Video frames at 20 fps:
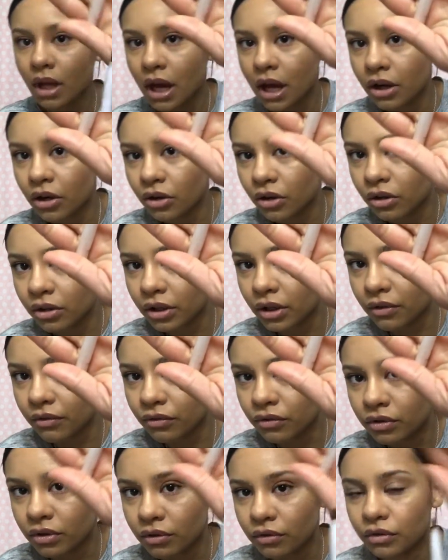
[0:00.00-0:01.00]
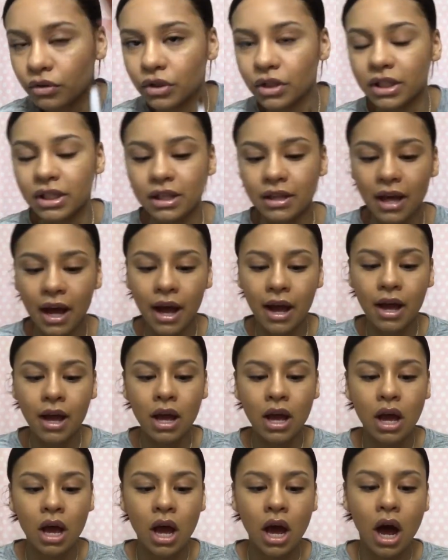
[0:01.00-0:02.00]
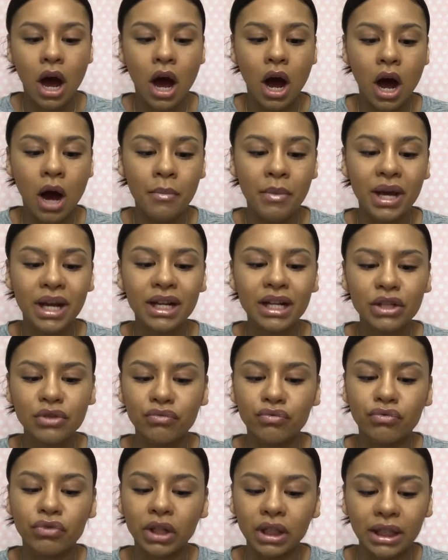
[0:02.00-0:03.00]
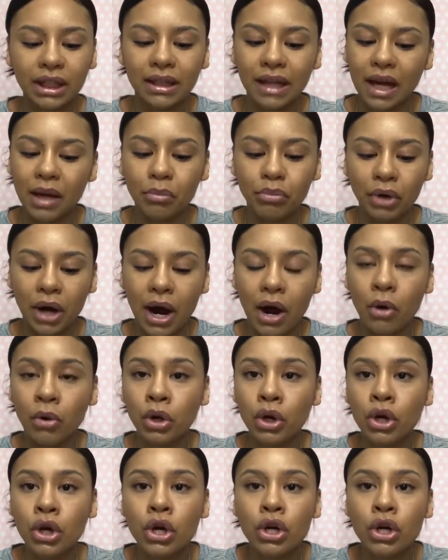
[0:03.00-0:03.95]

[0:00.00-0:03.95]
I don't know if you can see that. And it's really light brown.